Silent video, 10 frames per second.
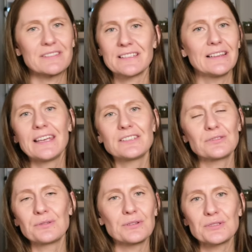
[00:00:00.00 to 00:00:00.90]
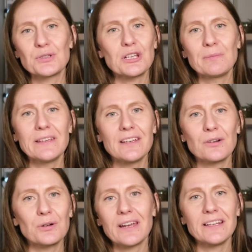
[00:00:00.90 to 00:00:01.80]
links to your social media
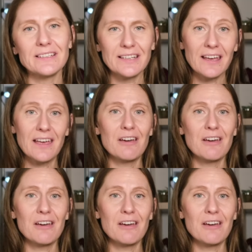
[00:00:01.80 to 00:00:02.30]
or anything